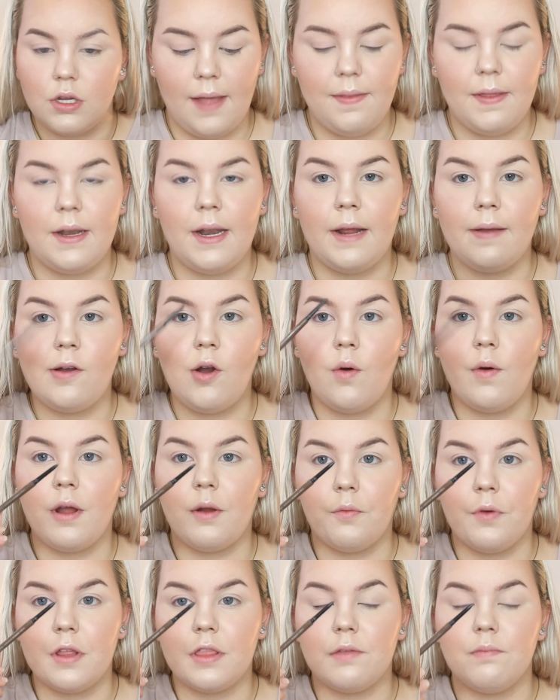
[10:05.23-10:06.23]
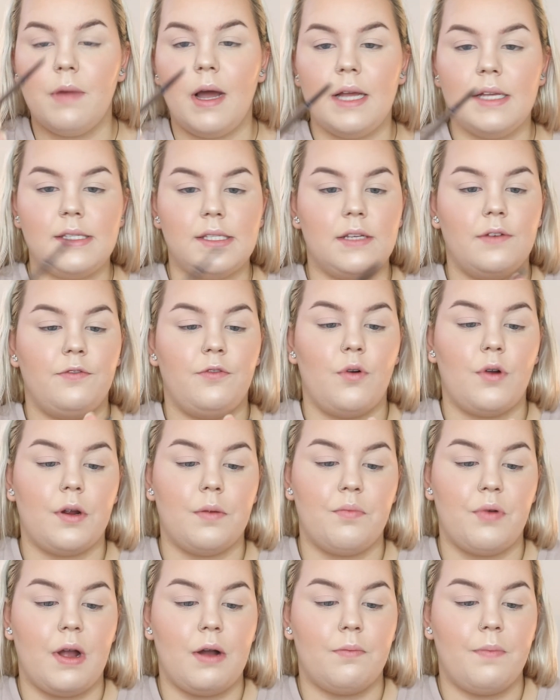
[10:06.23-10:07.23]
And then I go in with my Sephora
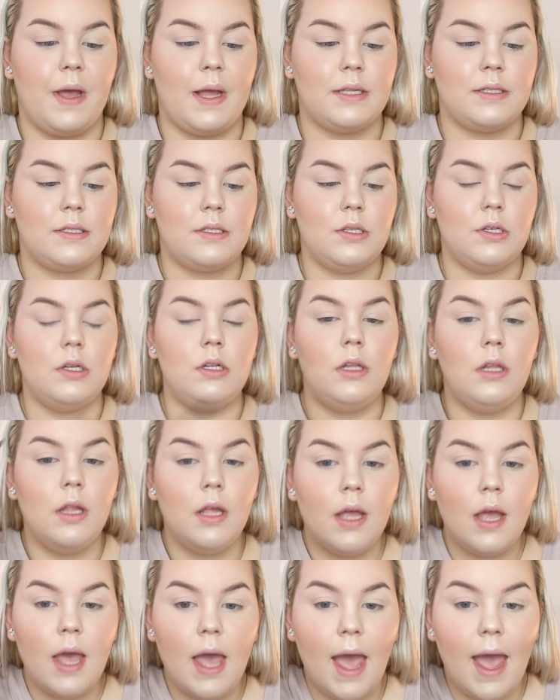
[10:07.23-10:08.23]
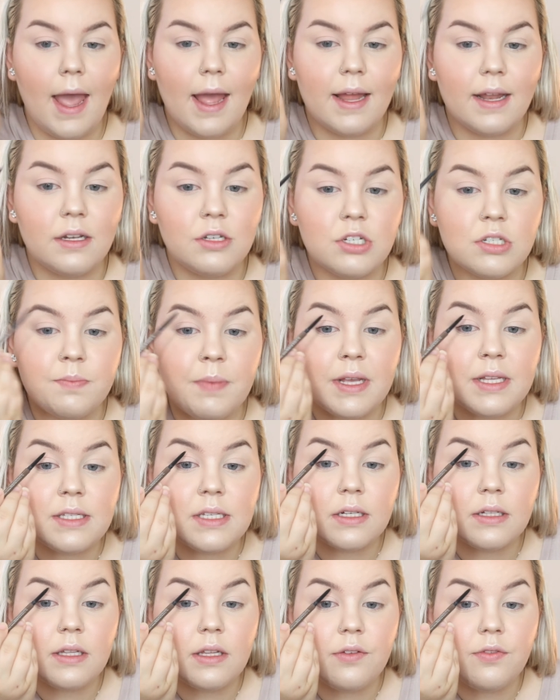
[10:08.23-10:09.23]
brow pencil and just
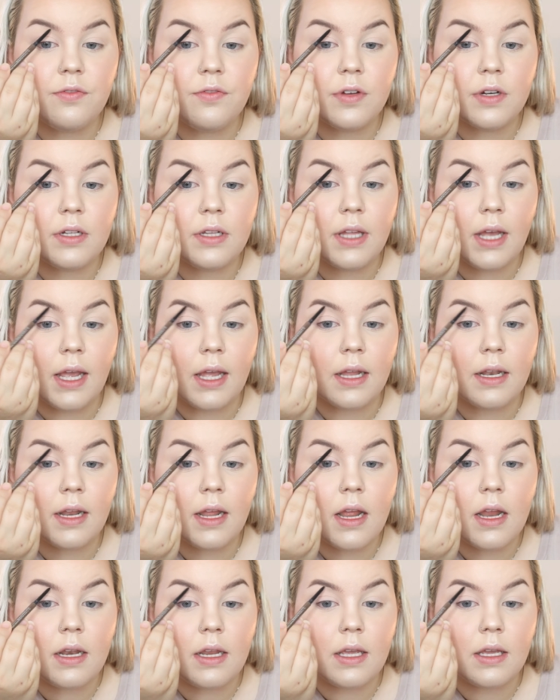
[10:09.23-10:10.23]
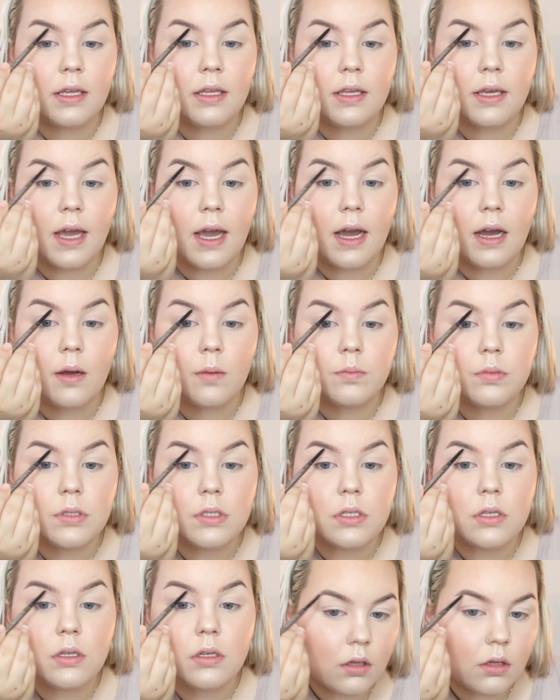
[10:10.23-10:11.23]
basically fill in any gaps.